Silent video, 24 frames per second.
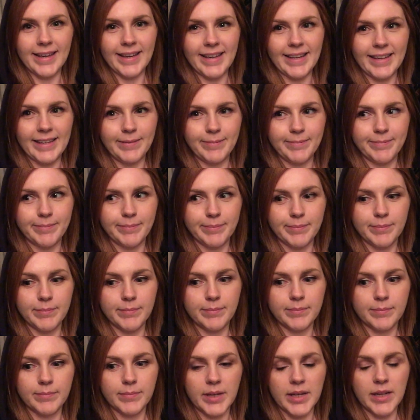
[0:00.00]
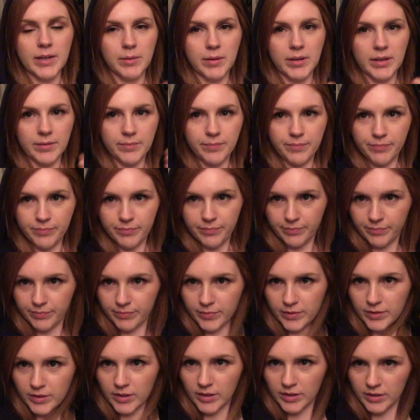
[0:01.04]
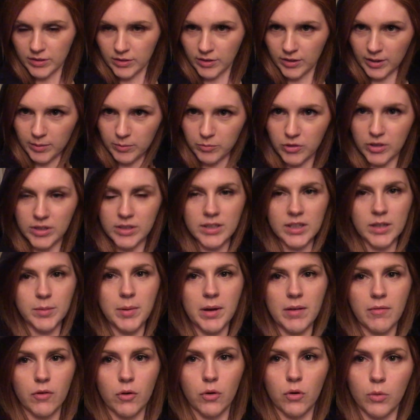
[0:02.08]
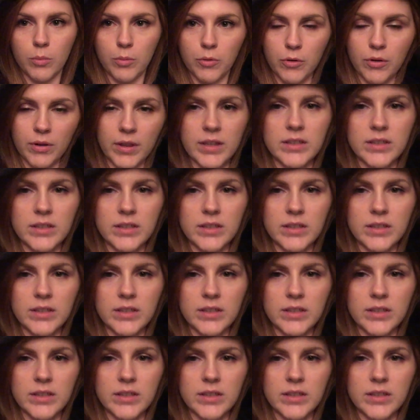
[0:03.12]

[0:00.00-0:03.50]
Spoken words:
Anyway, sorry I'm dressed like a bit of a hobo.